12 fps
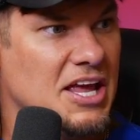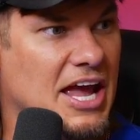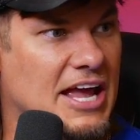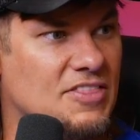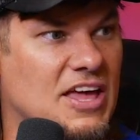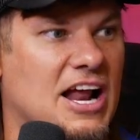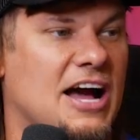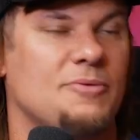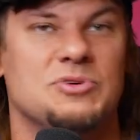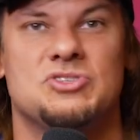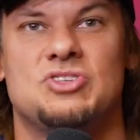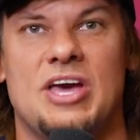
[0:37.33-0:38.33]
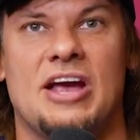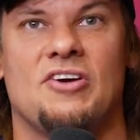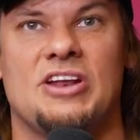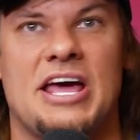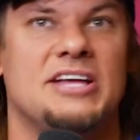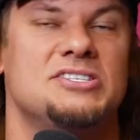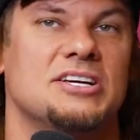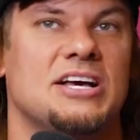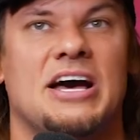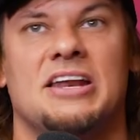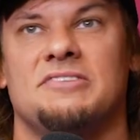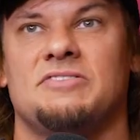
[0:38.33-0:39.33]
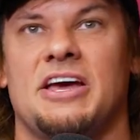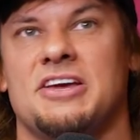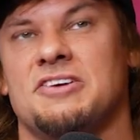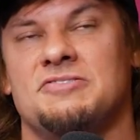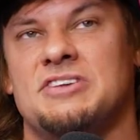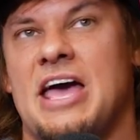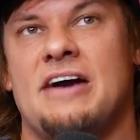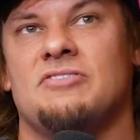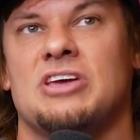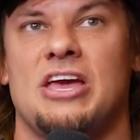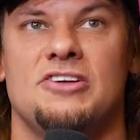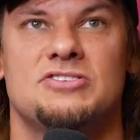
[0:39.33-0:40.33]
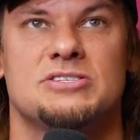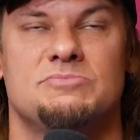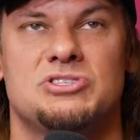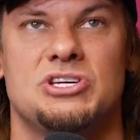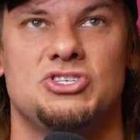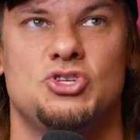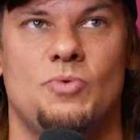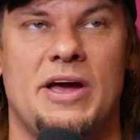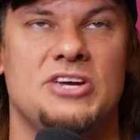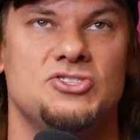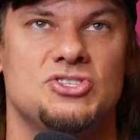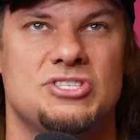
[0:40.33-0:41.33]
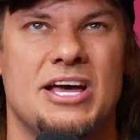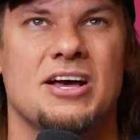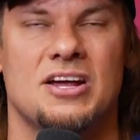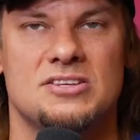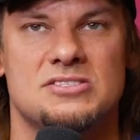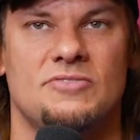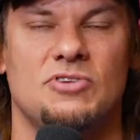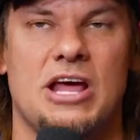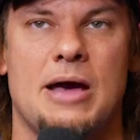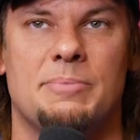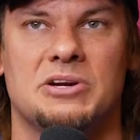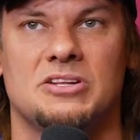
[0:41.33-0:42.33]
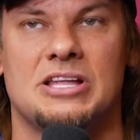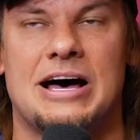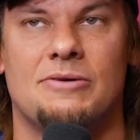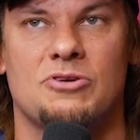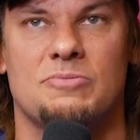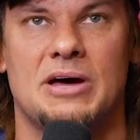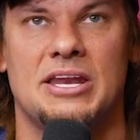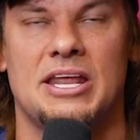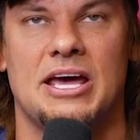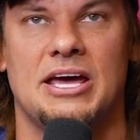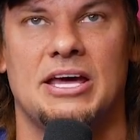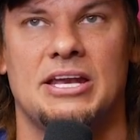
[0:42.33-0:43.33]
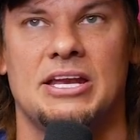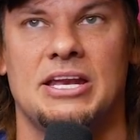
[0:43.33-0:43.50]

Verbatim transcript: And then I was there and had to kind of like navigate some situations. That kind of stuff would happen a lot with my dad.